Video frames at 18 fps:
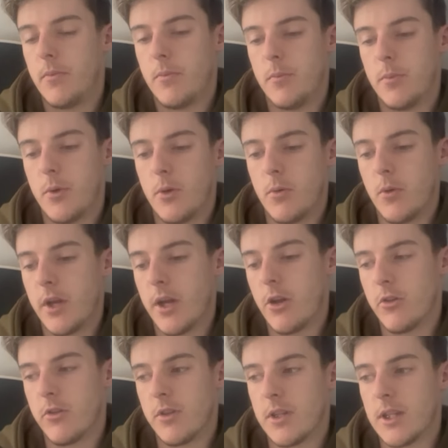but we'll get
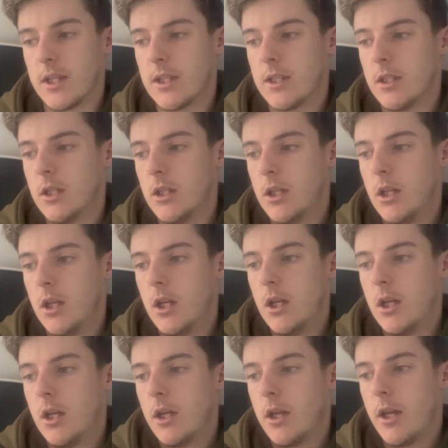onto that.
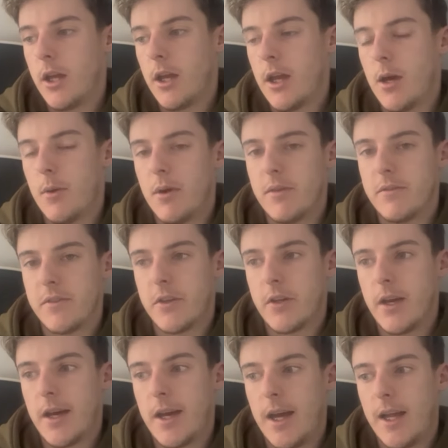
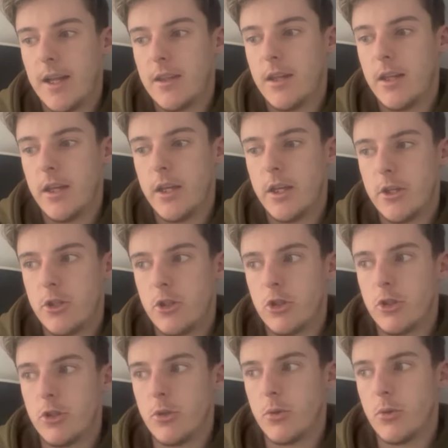However, I had the
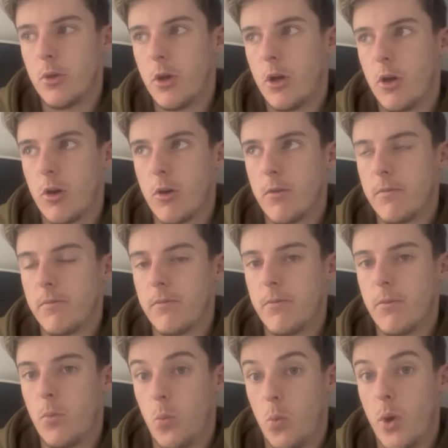issue of
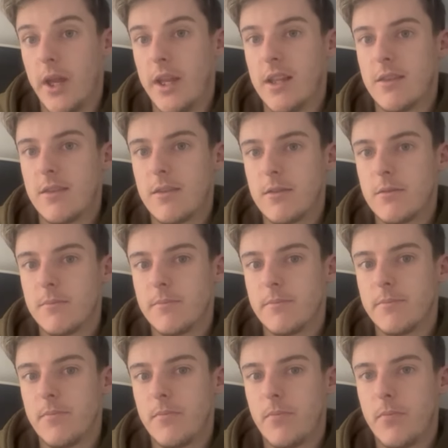weight.
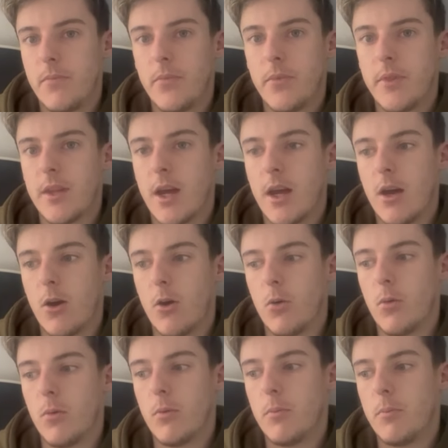
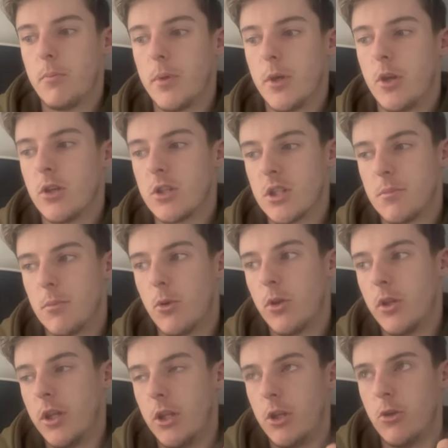Now, because I'm
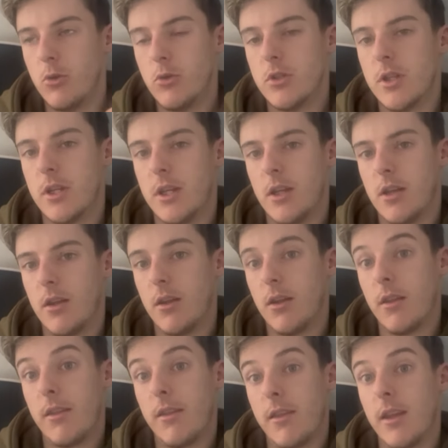only using
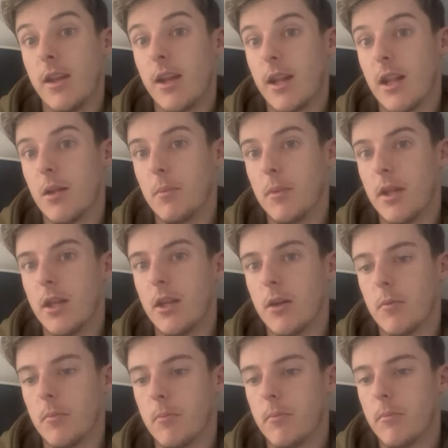thin
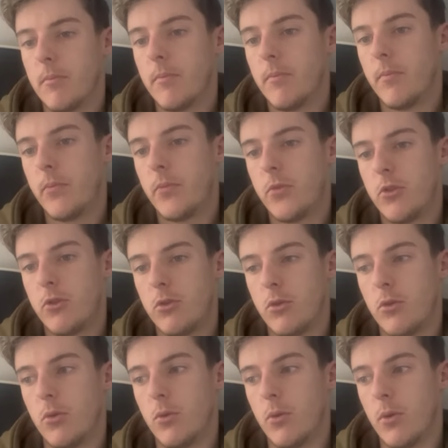aluminium
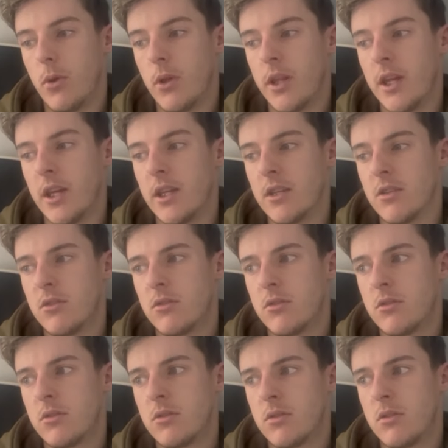I think
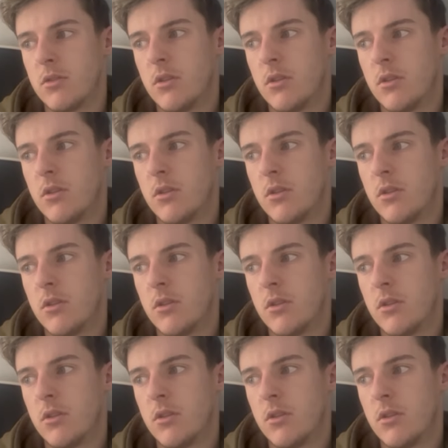it's